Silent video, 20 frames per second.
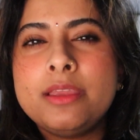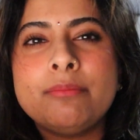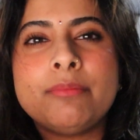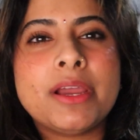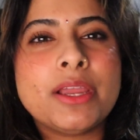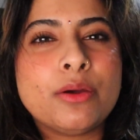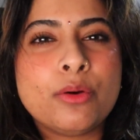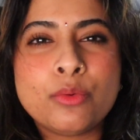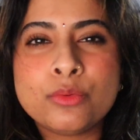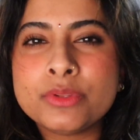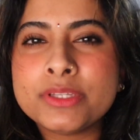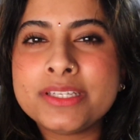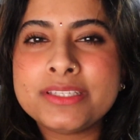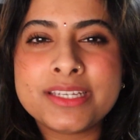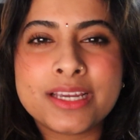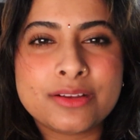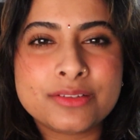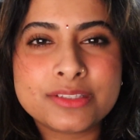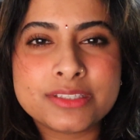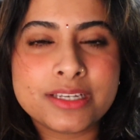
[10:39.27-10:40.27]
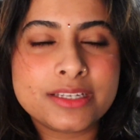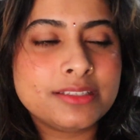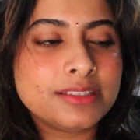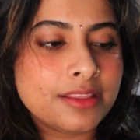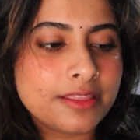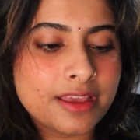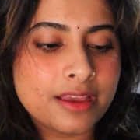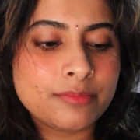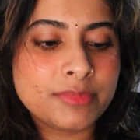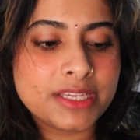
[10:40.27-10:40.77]
My only downside to
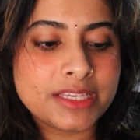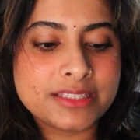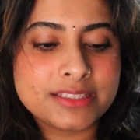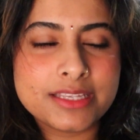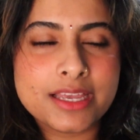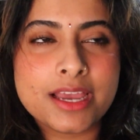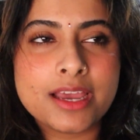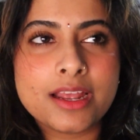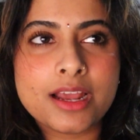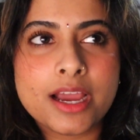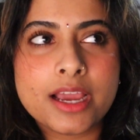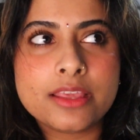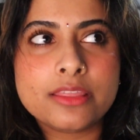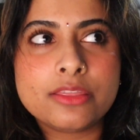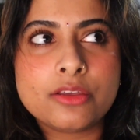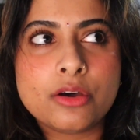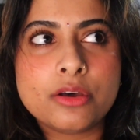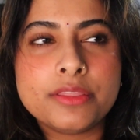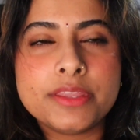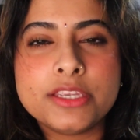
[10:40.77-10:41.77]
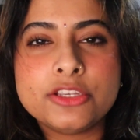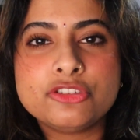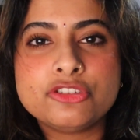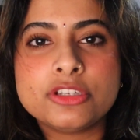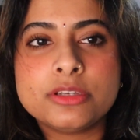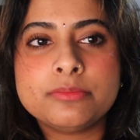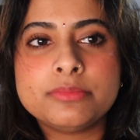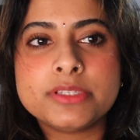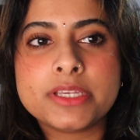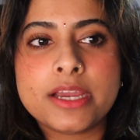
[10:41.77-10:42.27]
them is that I thought they
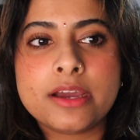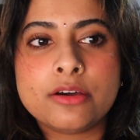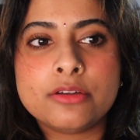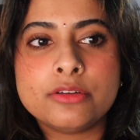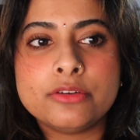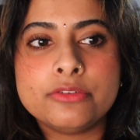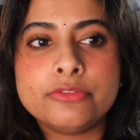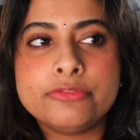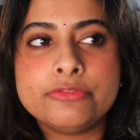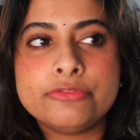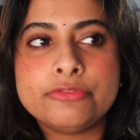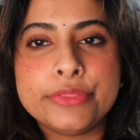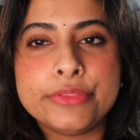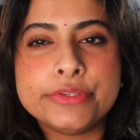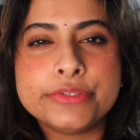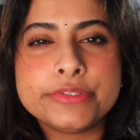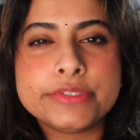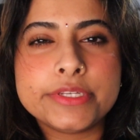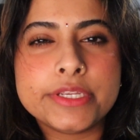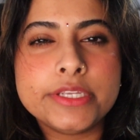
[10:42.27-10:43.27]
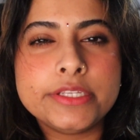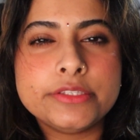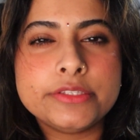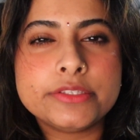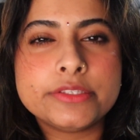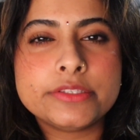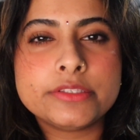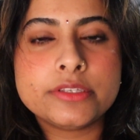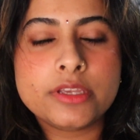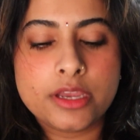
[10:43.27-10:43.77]
shipped out of the
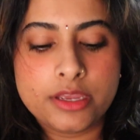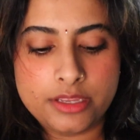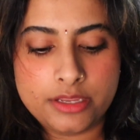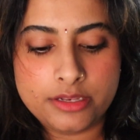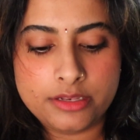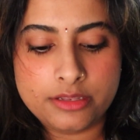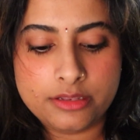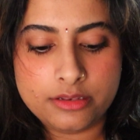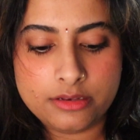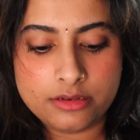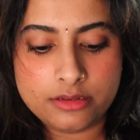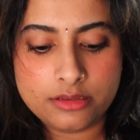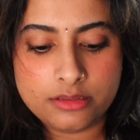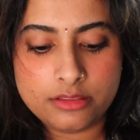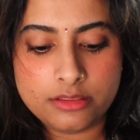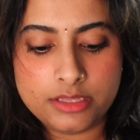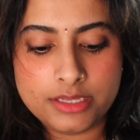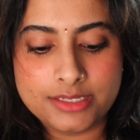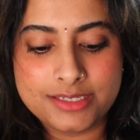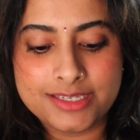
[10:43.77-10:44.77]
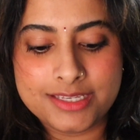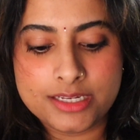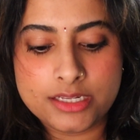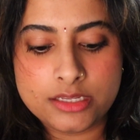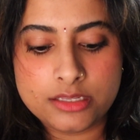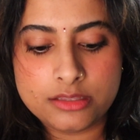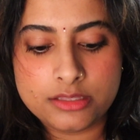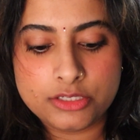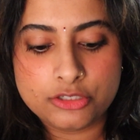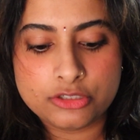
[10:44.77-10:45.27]
States and they
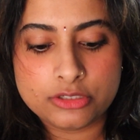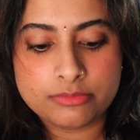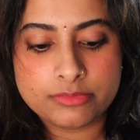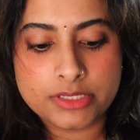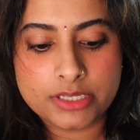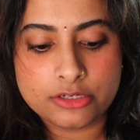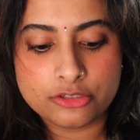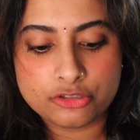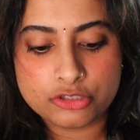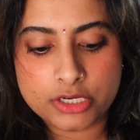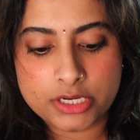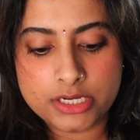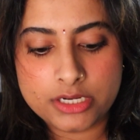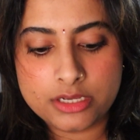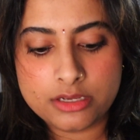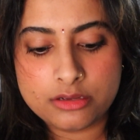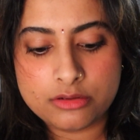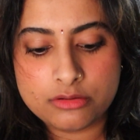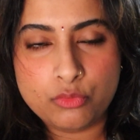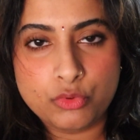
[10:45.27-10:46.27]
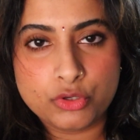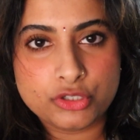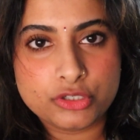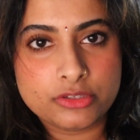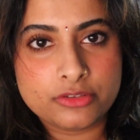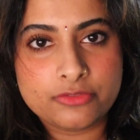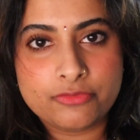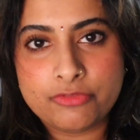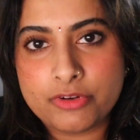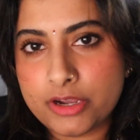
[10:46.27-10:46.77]
didn't. They shipped out of China, which
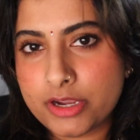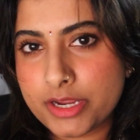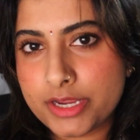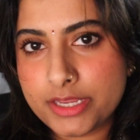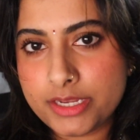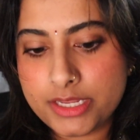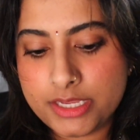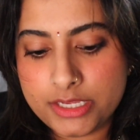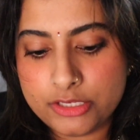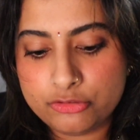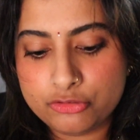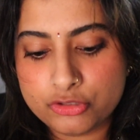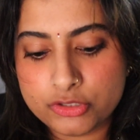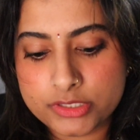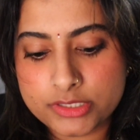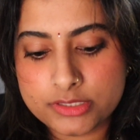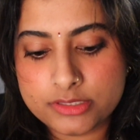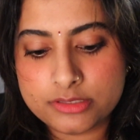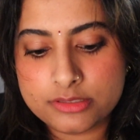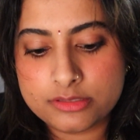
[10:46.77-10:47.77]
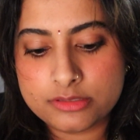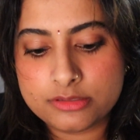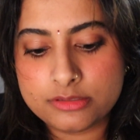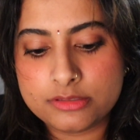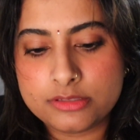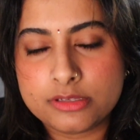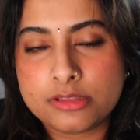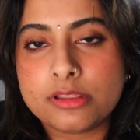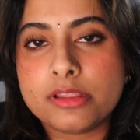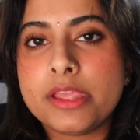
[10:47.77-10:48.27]
is fine. It just
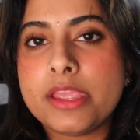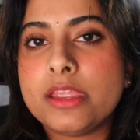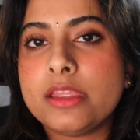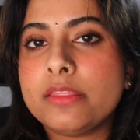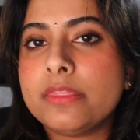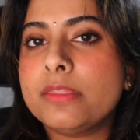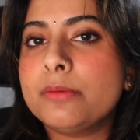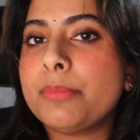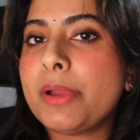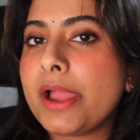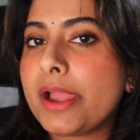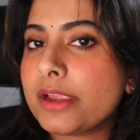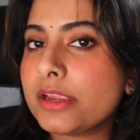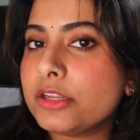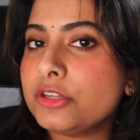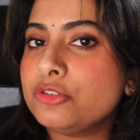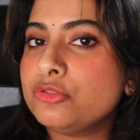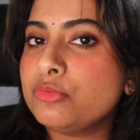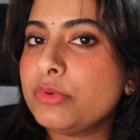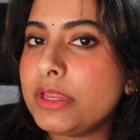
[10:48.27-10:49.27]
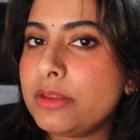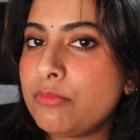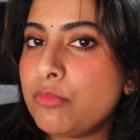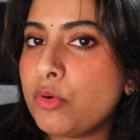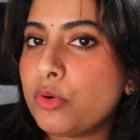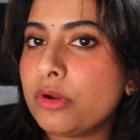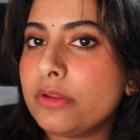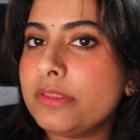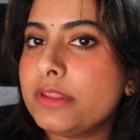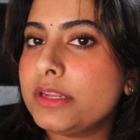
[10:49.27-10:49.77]
delayed the package way
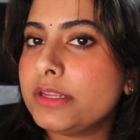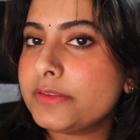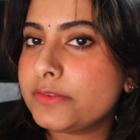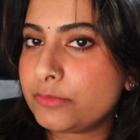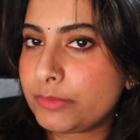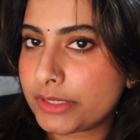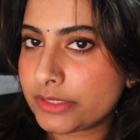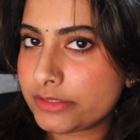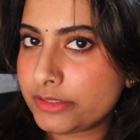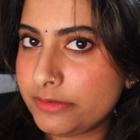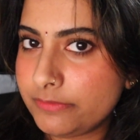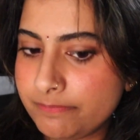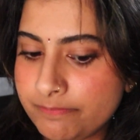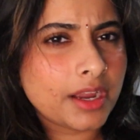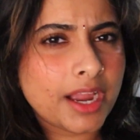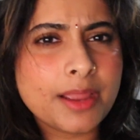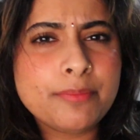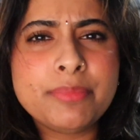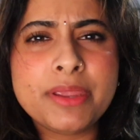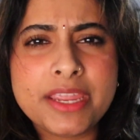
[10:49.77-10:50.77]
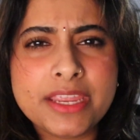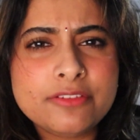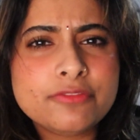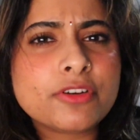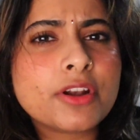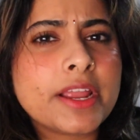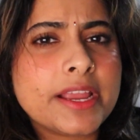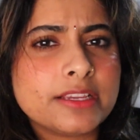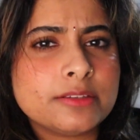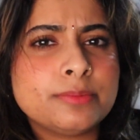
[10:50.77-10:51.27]
more than expected. I paid
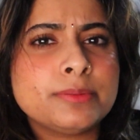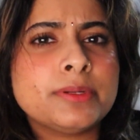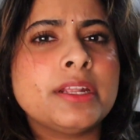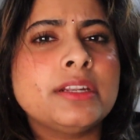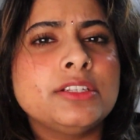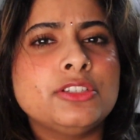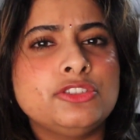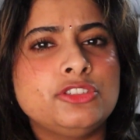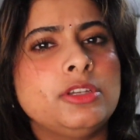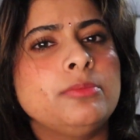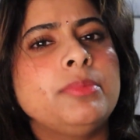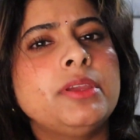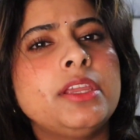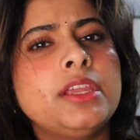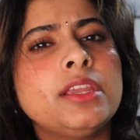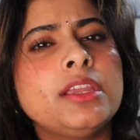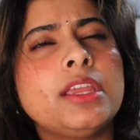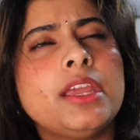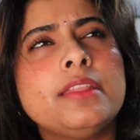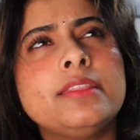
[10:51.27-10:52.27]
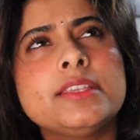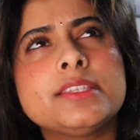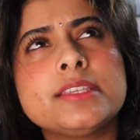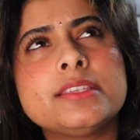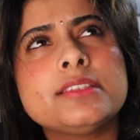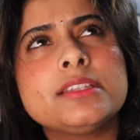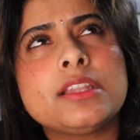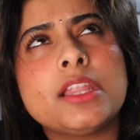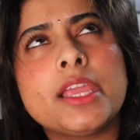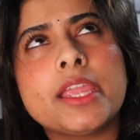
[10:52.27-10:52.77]
for expedited shipping, and this
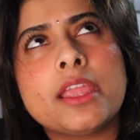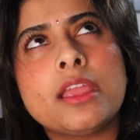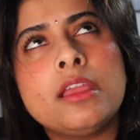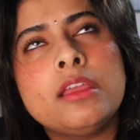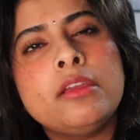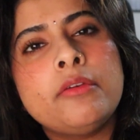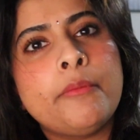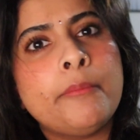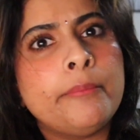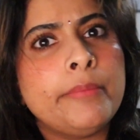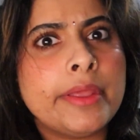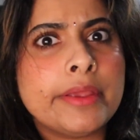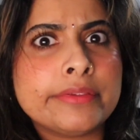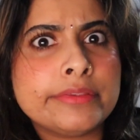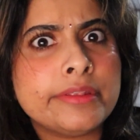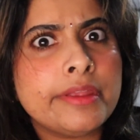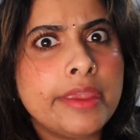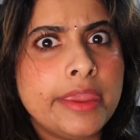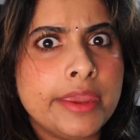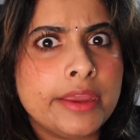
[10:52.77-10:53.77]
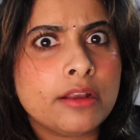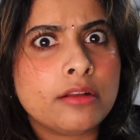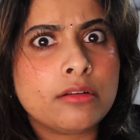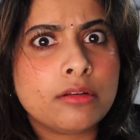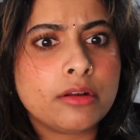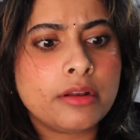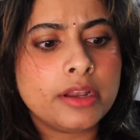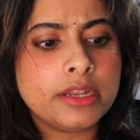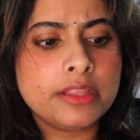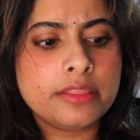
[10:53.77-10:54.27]
isn't like next day air
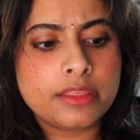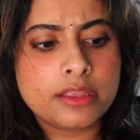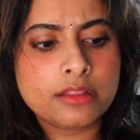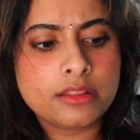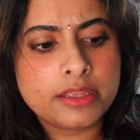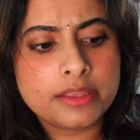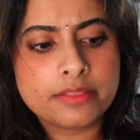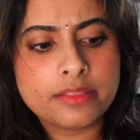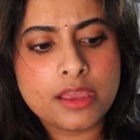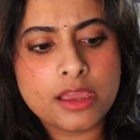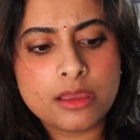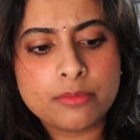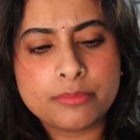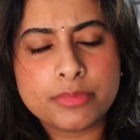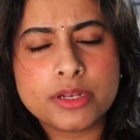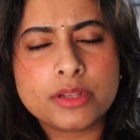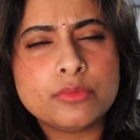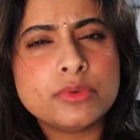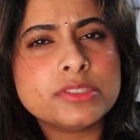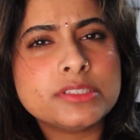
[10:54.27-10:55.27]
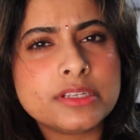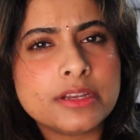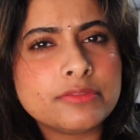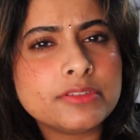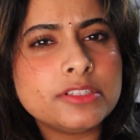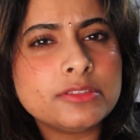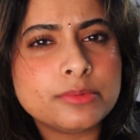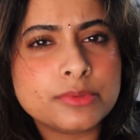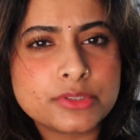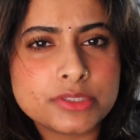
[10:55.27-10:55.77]
or anything like that, but it was
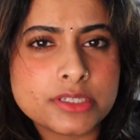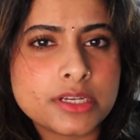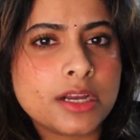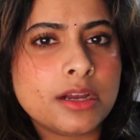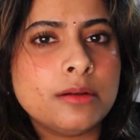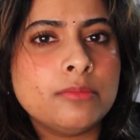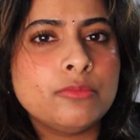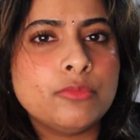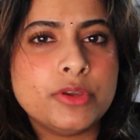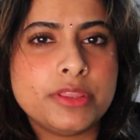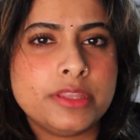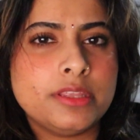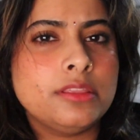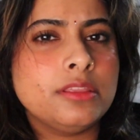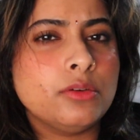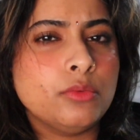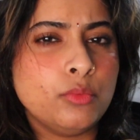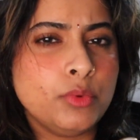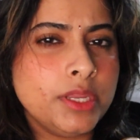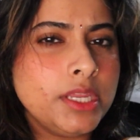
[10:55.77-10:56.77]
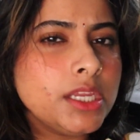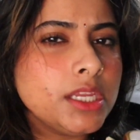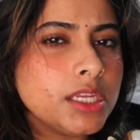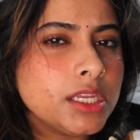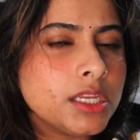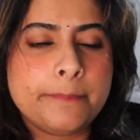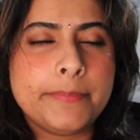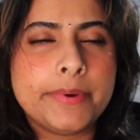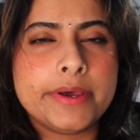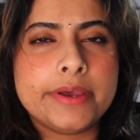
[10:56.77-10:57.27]
definitely supposed to come within the
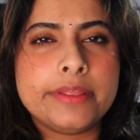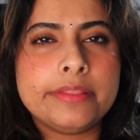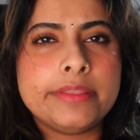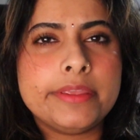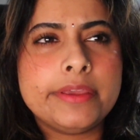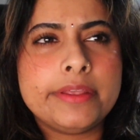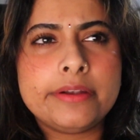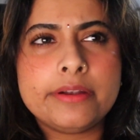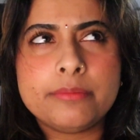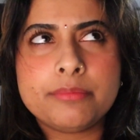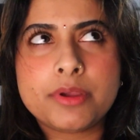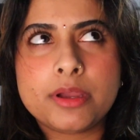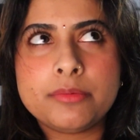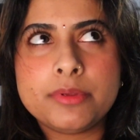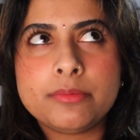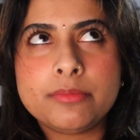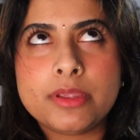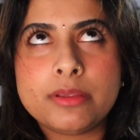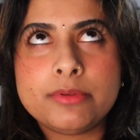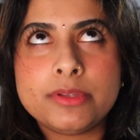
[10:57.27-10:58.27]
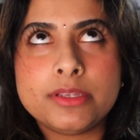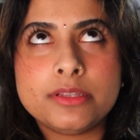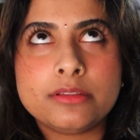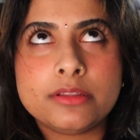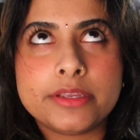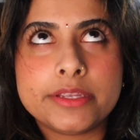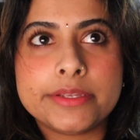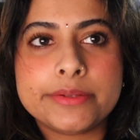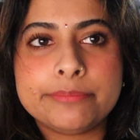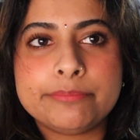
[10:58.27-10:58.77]
week, but they ended up coming maybe in
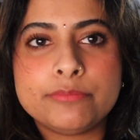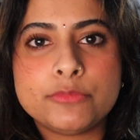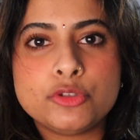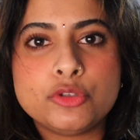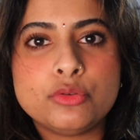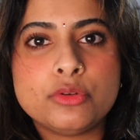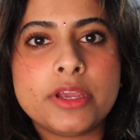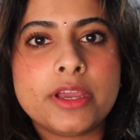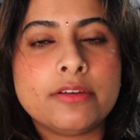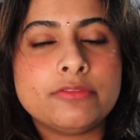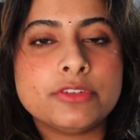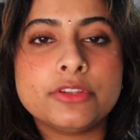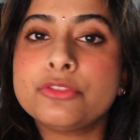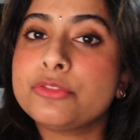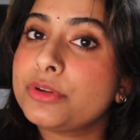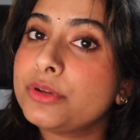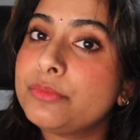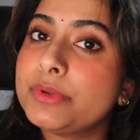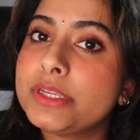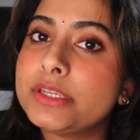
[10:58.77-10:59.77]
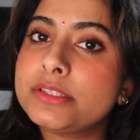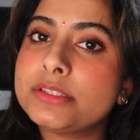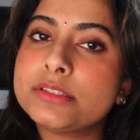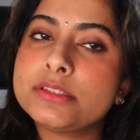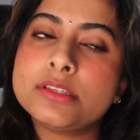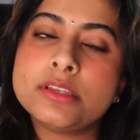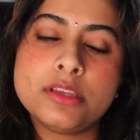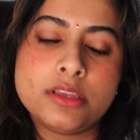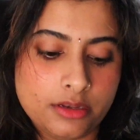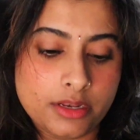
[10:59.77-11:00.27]
like 2.5 to 3
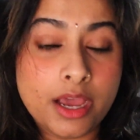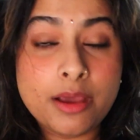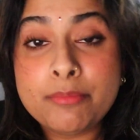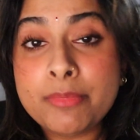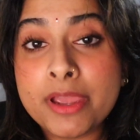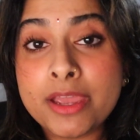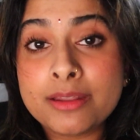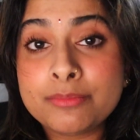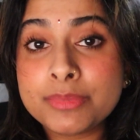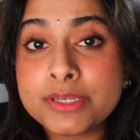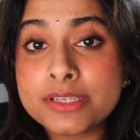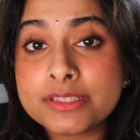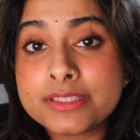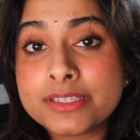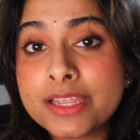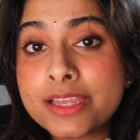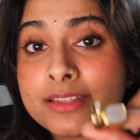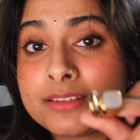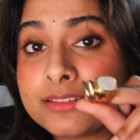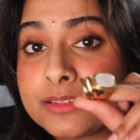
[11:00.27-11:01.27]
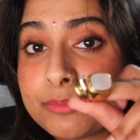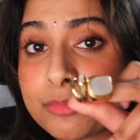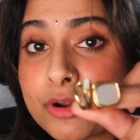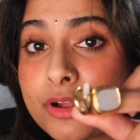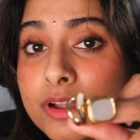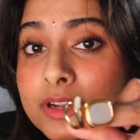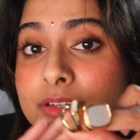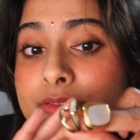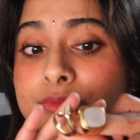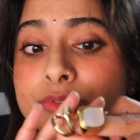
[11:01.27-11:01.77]
weeks. Not mad because again, the
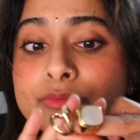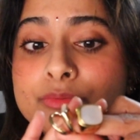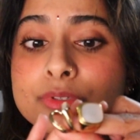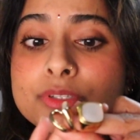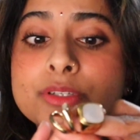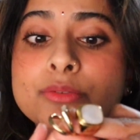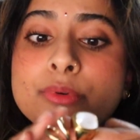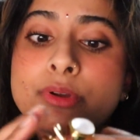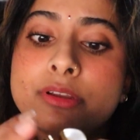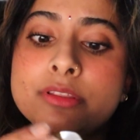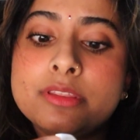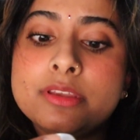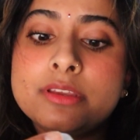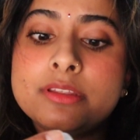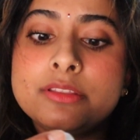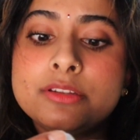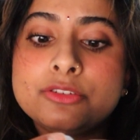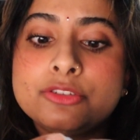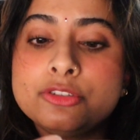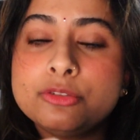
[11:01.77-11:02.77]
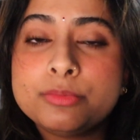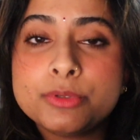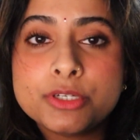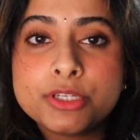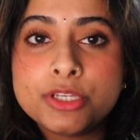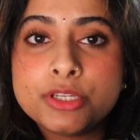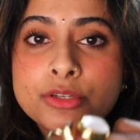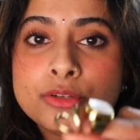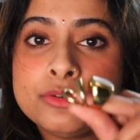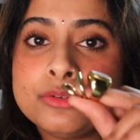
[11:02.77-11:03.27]
product was really worth it. They're super
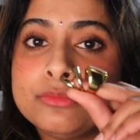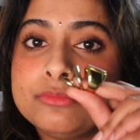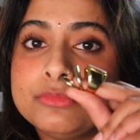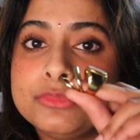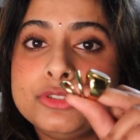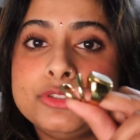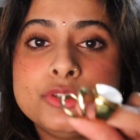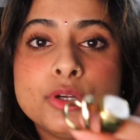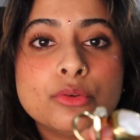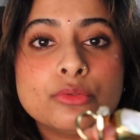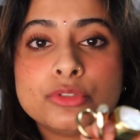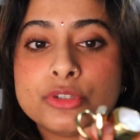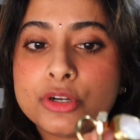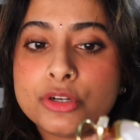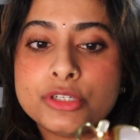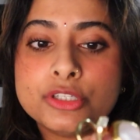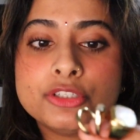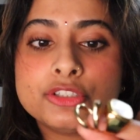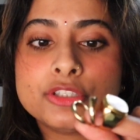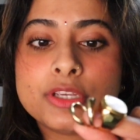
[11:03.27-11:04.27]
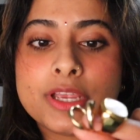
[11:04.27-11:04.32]
cute, don't tarnish